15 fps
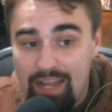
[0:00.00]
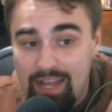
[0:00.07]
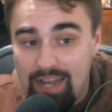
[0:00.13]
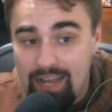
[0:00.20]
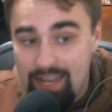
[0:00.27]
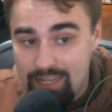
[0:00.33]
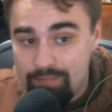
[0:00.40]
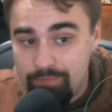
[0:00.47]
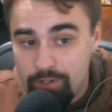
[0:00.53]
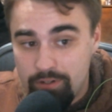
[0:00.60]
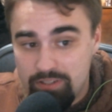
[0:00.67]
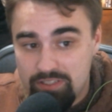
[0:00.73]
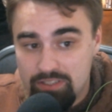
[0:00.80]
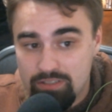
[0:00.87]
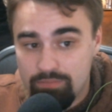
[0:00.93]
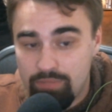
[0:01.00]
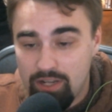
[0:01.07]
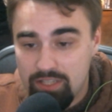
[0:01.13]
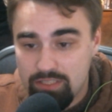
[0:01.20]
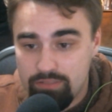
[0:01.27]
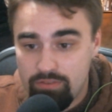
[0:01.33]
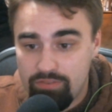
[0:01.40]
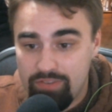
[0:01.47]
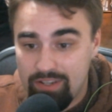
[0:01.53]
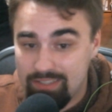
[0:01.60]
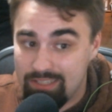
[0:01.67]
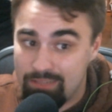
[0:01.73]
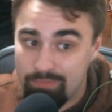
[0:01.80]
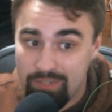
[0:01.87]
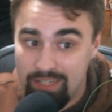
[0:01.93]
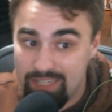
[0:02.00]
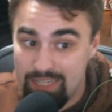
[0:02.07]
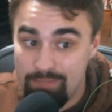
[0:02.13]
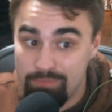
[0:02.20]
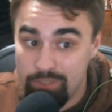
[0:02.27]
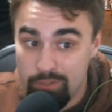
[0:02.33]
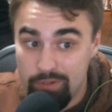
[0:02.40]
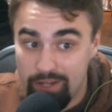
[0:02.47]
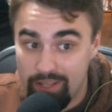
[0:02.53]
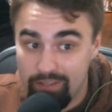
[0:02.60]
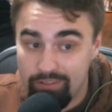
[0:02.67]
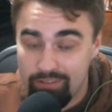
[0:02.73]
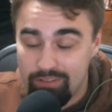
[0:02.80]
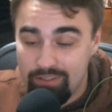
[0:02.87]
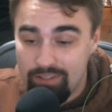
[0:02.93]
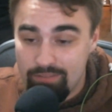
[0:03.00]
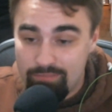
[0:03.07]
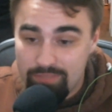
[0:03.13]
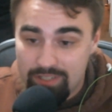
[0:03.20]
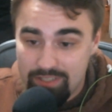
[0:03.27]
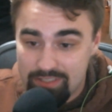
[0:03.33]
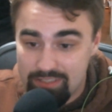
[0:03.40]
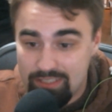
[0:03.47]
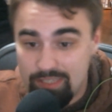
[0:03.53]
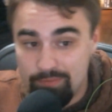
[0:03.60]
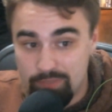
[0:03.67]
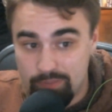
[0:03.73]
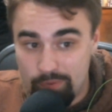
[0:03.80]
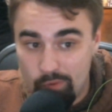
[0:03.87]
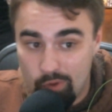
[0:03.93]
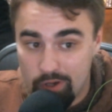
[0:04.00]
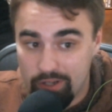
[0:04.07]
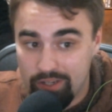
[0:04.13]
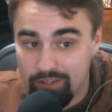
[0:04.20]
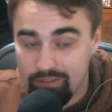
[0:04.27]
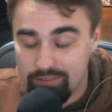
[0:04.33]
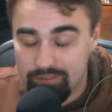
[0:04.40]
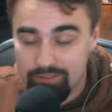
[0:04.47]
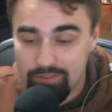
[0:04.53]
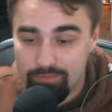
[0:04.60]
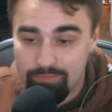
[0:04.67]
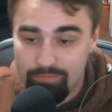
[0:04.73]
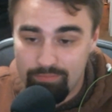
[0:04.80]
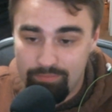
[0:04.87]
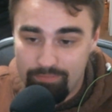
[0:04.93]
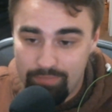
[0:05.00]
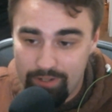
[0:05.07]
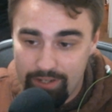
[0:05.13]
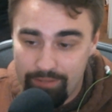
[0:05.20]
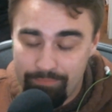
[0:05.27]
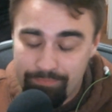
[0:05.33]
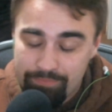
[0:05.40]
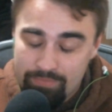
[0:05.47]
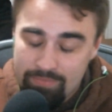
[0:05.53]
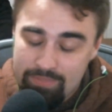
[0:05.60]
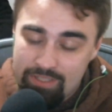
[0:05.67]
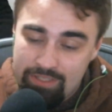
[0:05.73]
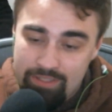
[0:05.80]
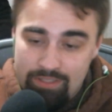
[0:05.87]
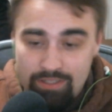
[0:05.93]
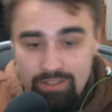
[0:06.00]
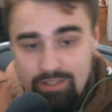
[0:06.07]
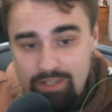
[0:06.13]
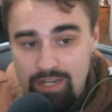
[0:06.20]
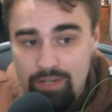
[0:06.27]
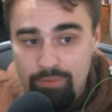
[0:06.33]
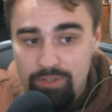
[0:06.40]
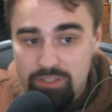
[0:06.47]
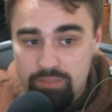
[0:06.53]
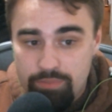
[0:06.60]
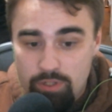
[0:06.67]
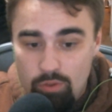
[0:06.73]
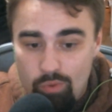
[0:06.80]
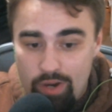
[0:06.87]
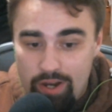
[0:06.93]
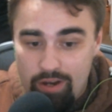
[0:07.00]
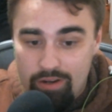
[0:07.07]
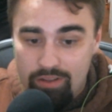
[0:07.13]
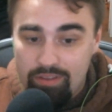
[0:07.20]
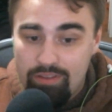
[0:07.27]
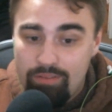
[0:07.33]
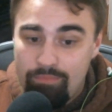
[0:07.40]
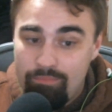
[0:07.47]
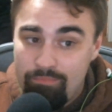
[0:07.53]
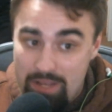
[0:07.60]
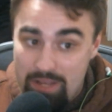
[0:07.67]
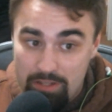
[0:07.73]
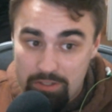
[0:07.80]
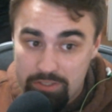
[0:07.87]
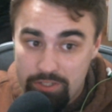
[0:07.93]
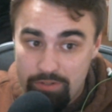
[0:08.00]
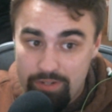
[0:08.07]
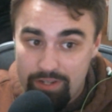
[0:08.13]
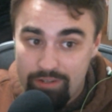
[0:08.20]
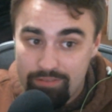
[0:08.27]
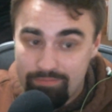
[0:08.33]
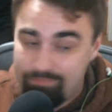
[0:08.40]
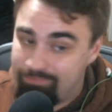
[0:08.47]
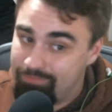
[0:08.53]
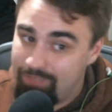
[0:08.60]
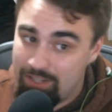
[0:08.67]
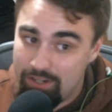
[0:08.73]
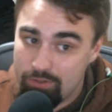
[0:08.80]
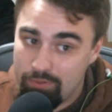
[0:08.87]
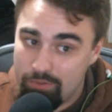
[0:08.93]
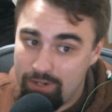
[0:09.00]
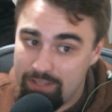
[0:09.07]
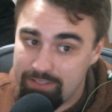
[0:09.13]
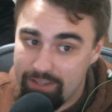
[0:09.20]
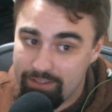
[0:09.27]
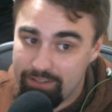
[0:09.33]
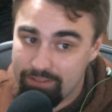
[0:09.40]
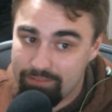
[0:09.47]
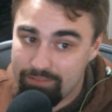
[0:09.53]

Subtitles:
I am noticing some positive effects, and I'm going to keep doing it because it seems to be working. But anyway, just be aware, melatonin, another one to take.